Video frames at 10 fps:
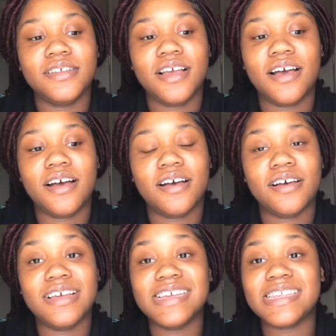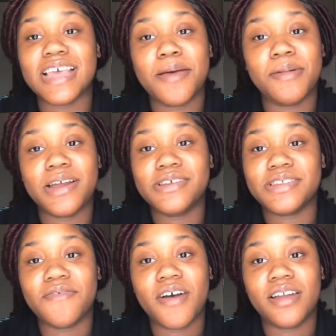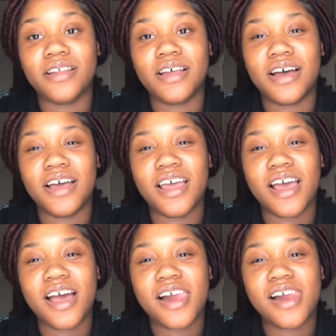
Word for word: Yeah, it's sad, but I used to fight a lot.